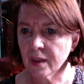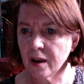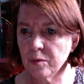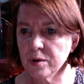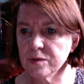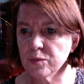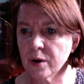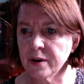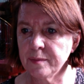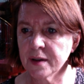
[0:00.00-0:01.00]
I wasn't
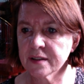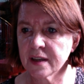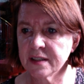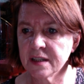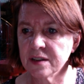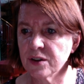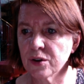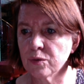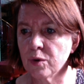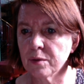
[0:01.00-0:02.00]
worried because I didn't
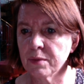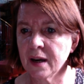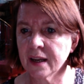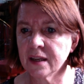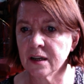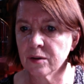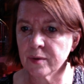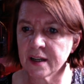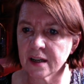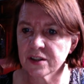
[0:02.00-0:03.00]
know what molecular
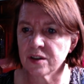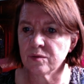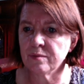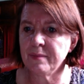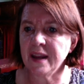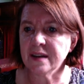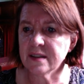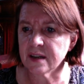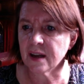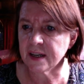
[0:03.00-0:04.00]
reduction
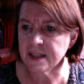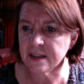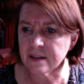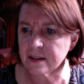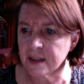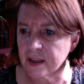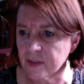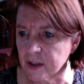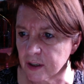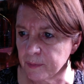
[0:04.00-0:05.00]
meant and I didn't think
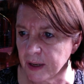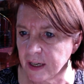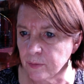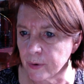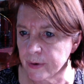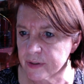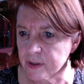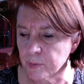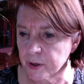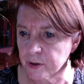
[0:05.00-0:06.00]
that it could be any worse
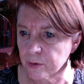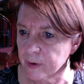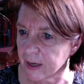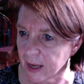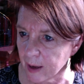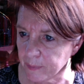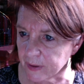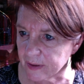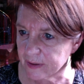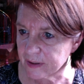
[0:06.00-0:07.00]
than what had already
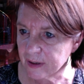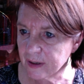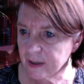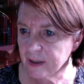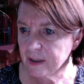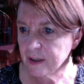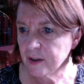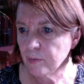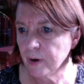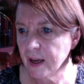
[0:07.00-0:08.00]
happened.
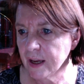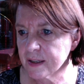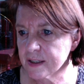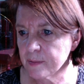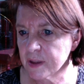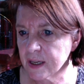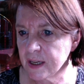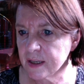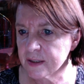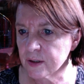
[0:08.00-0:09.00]
When I asked some of the
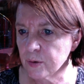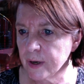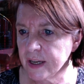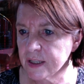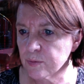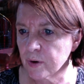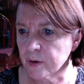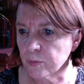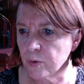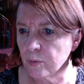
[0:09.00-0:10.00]
kings and queens what, it,
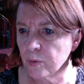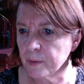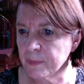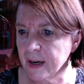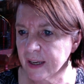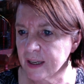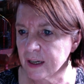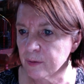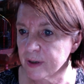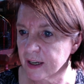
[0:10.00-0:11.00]
what, what
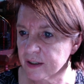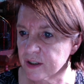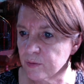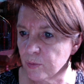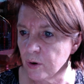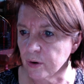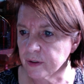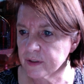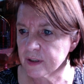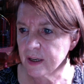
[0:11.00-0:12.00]
molecular reduction
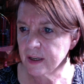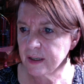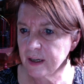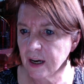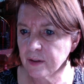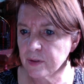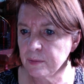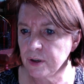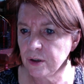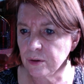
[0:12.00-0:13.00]
was, none of them
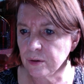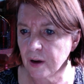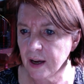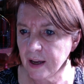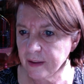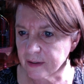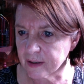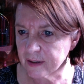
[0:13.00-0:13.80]
knew either.